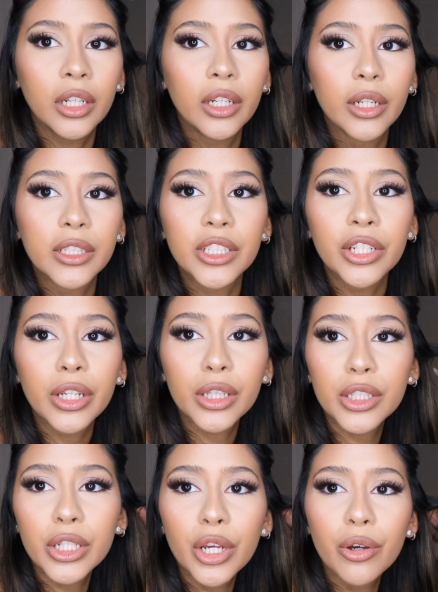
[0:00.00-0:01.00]
And as you
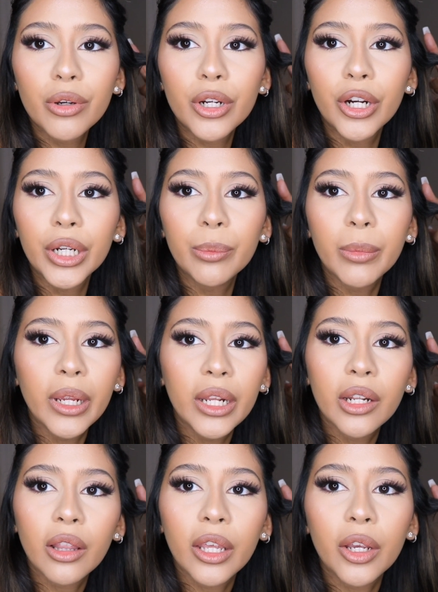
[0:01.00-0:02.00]
can tell, it already
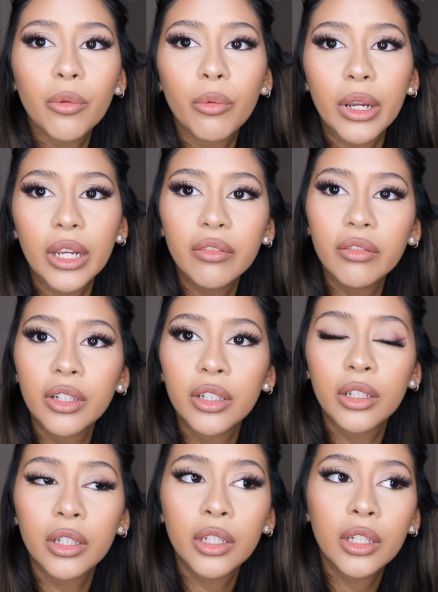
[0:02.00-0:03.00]
made like a wave.
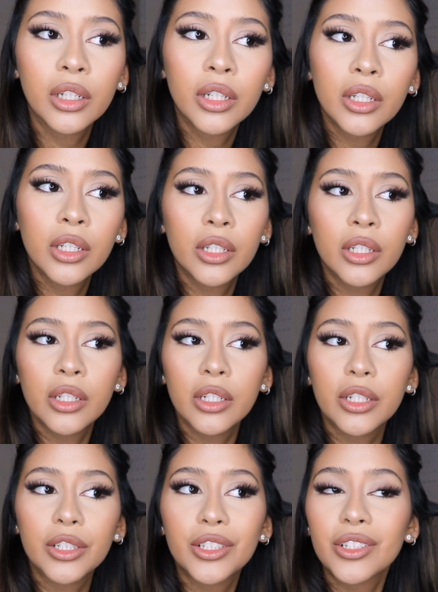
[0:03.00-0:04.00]

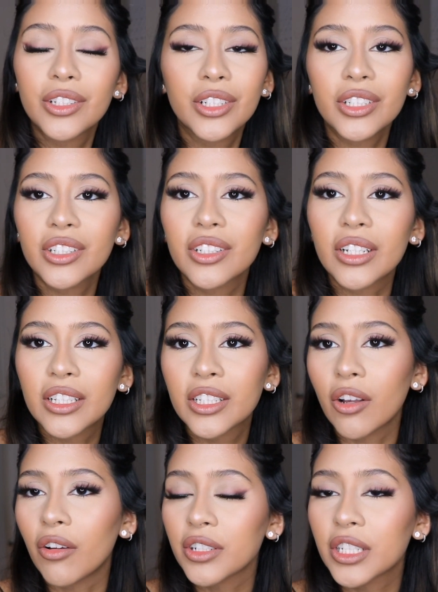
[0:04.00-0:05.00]
And
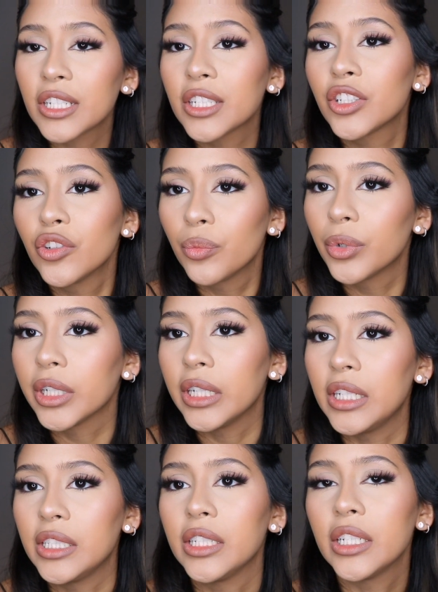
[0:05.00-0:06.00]
it's honestly super
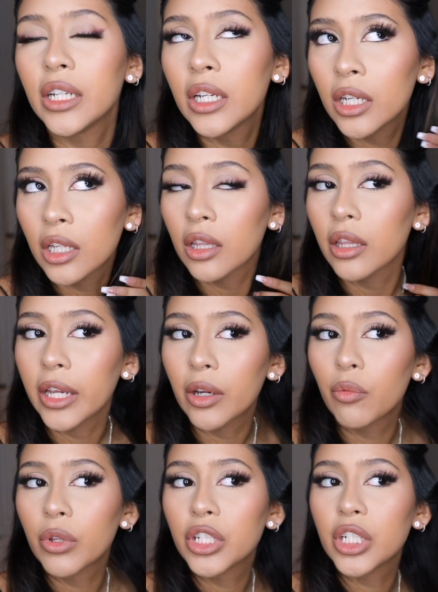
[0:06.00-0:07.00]
easy.
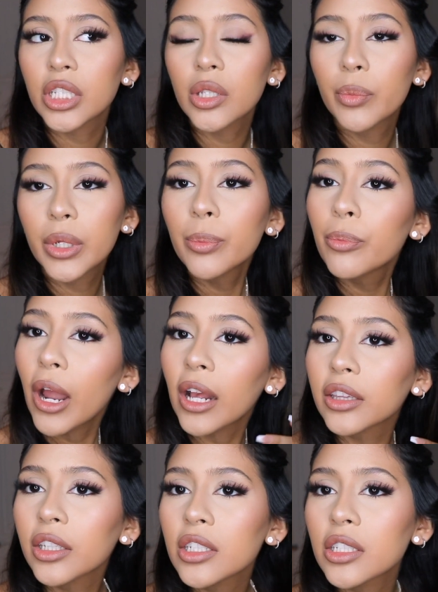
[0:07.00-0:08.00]
Like, with just a bit of
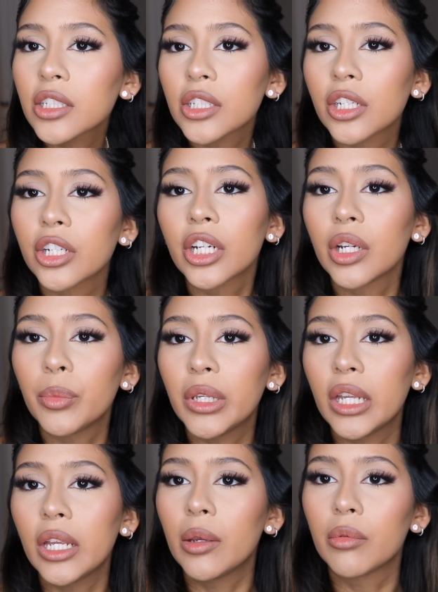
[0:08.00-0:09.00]
practice, you're gonna
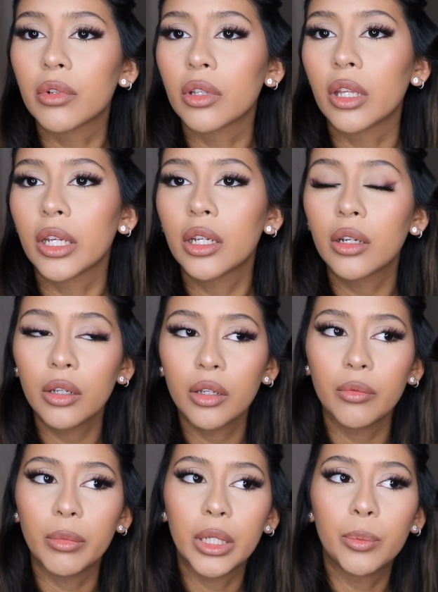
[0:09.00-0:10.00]
be able to like
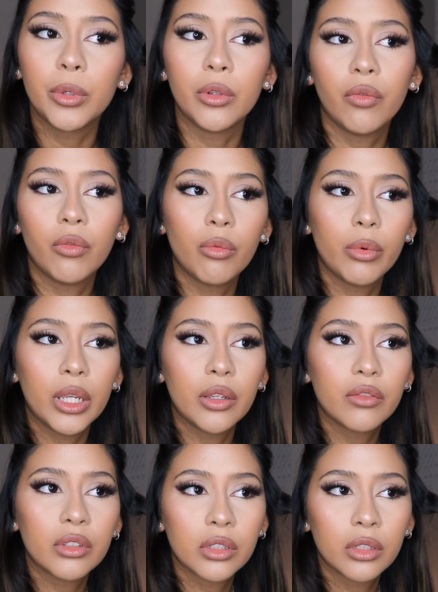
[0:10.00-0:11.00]
make beautiful
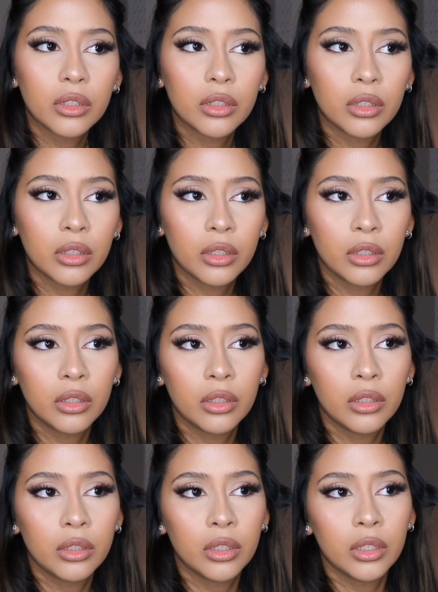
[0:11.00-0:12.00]
waves.
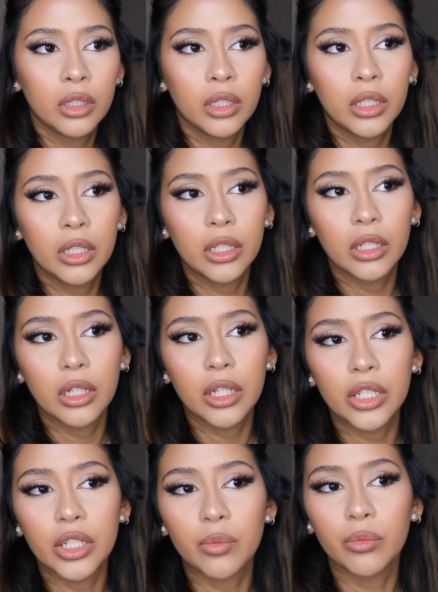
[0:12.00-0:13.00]

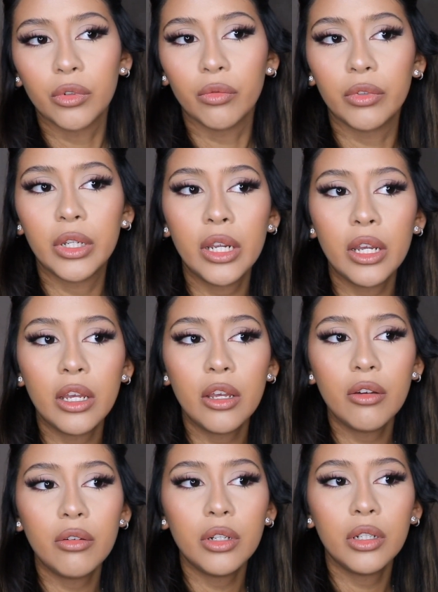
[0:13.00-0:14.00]
I just move
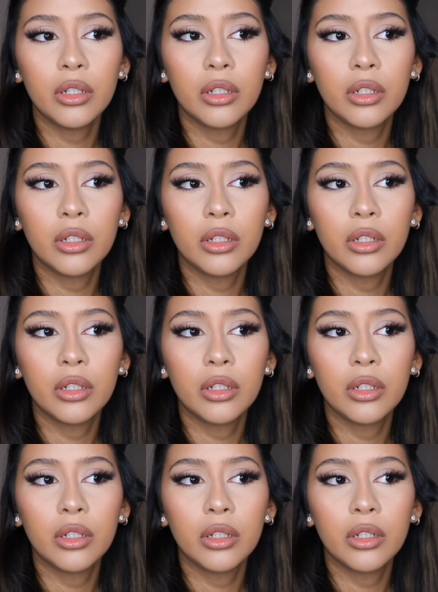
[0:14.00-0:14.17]
down.